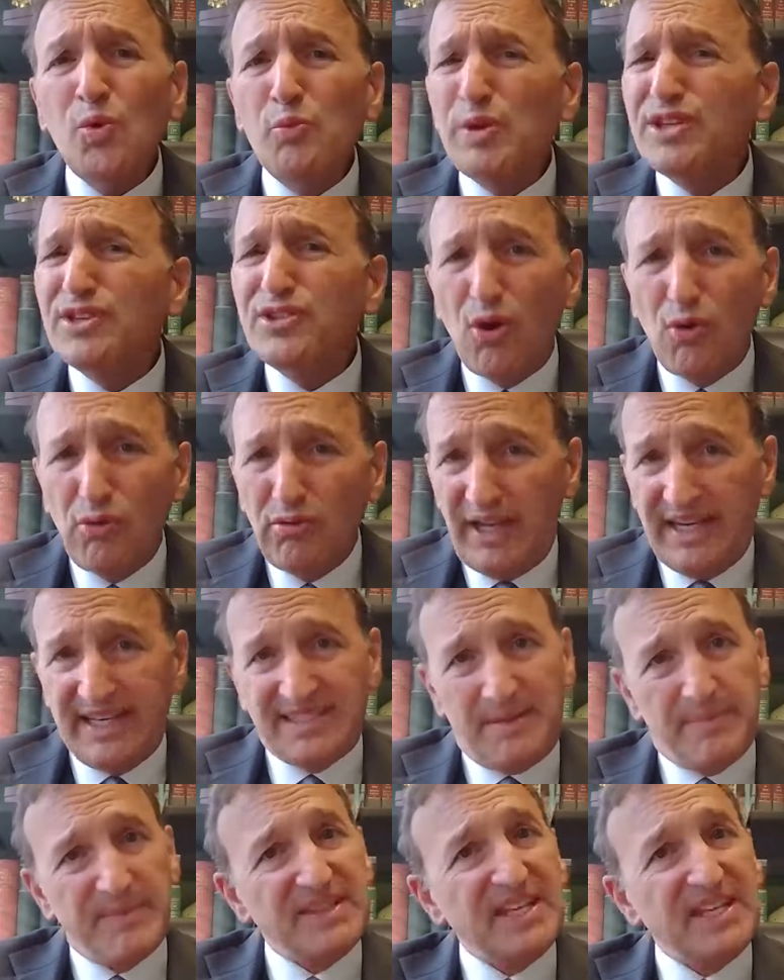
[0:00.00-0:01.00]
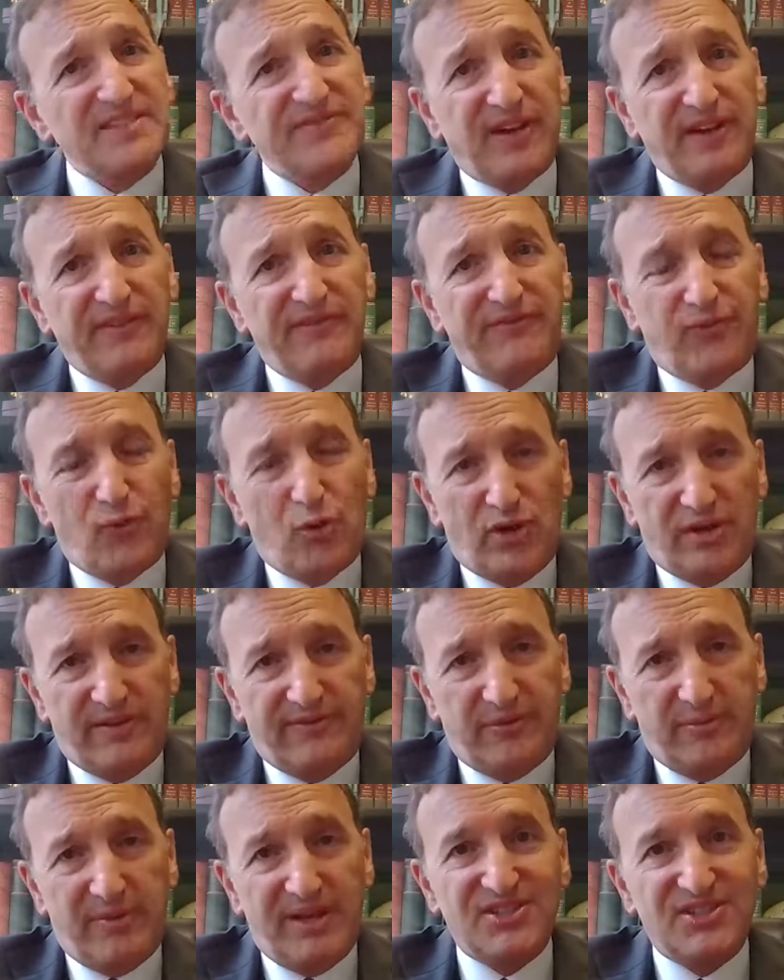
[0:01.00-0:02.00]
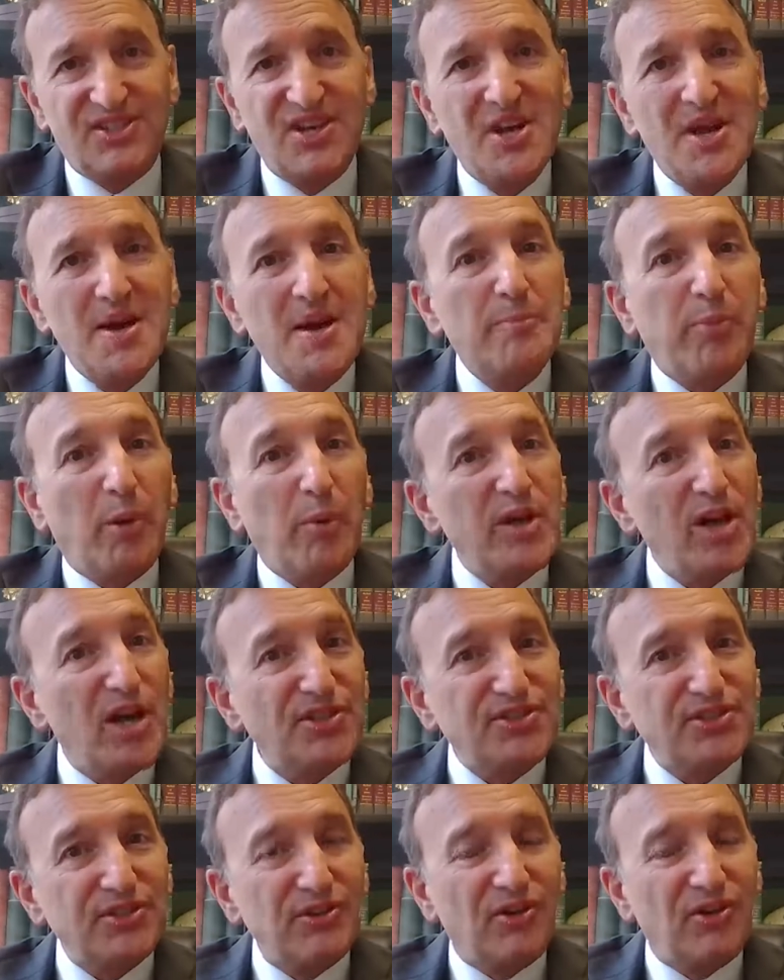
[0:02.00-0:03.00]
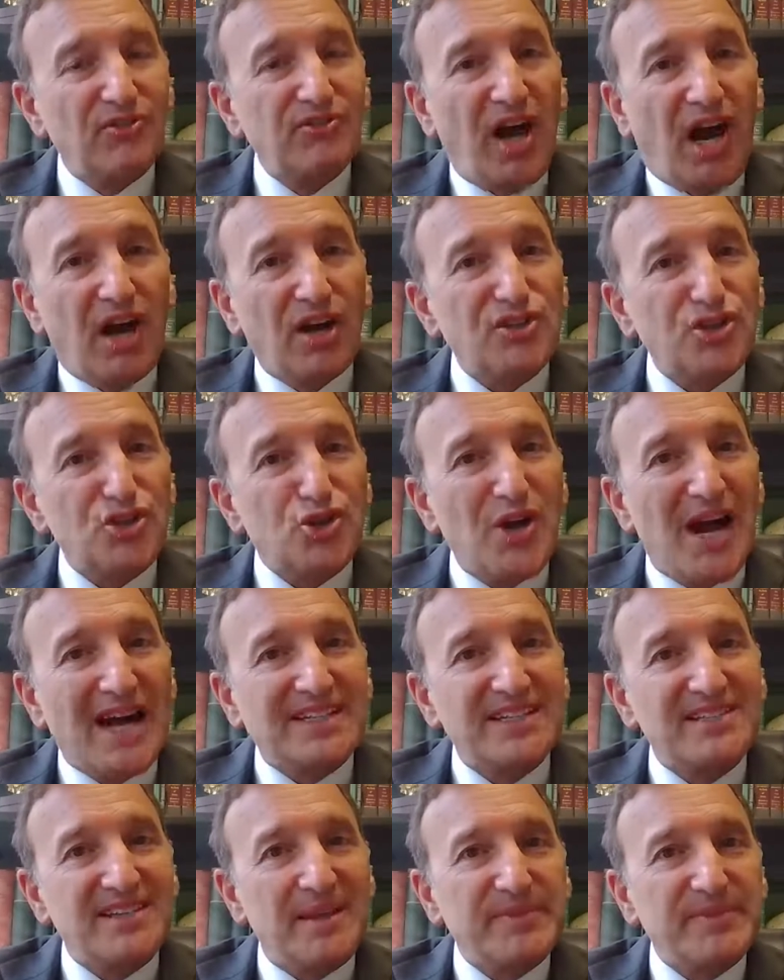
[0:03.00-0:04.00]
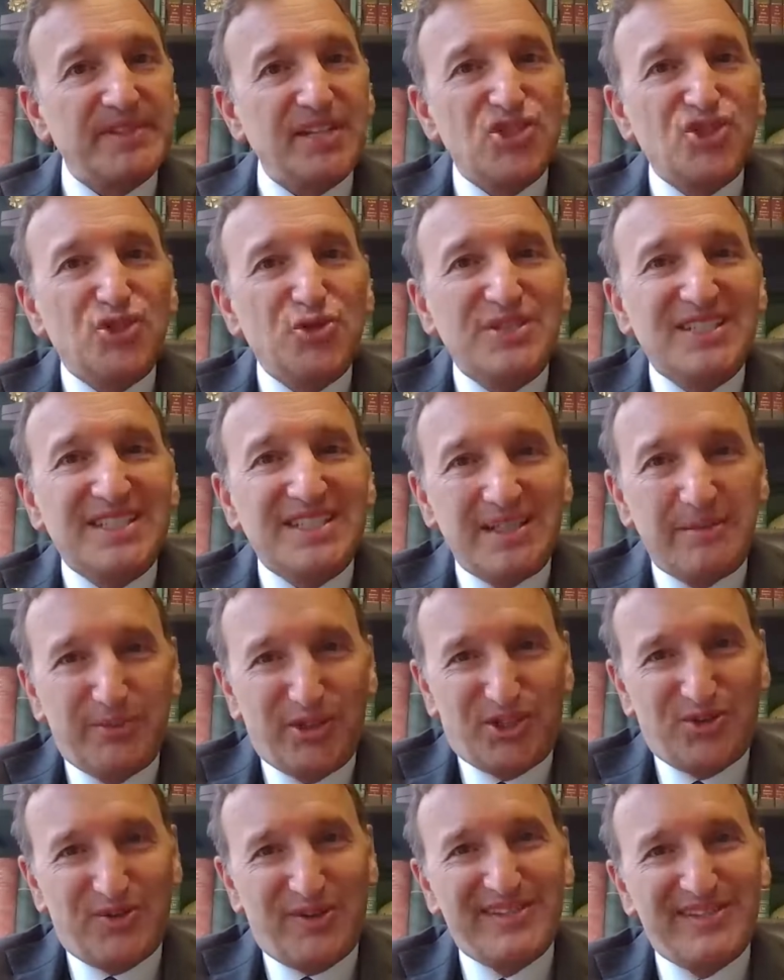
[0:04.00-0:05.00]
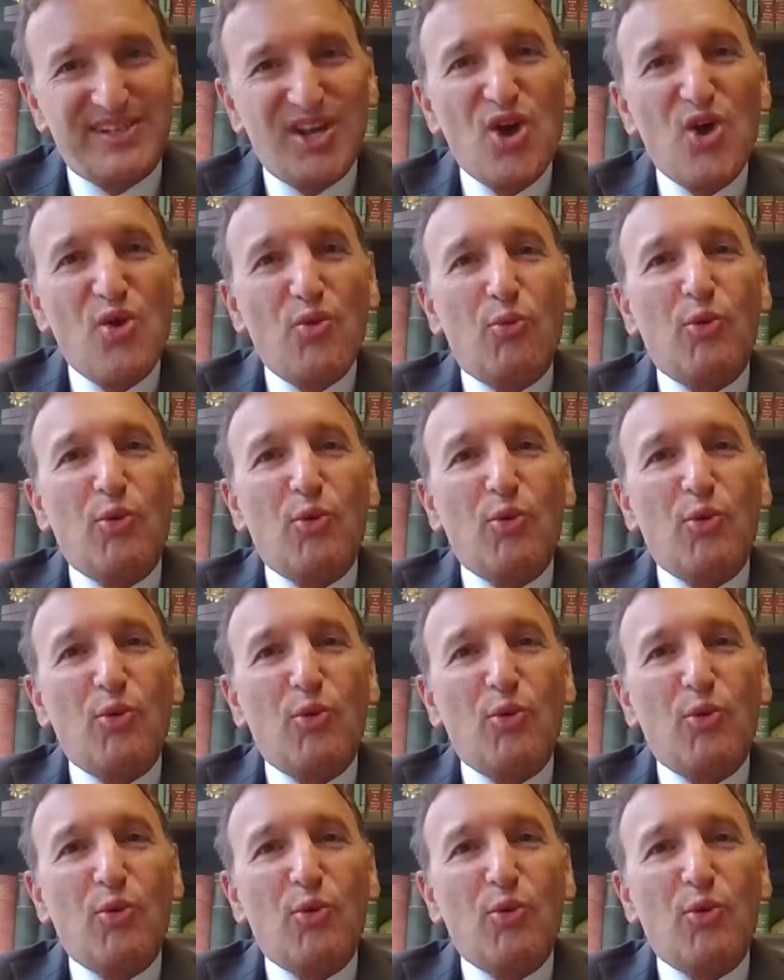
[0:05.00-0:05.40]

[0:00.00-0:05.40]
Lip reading: We don't like something that's very foreign from us. But we also aren't attracted to something that's too similar to us.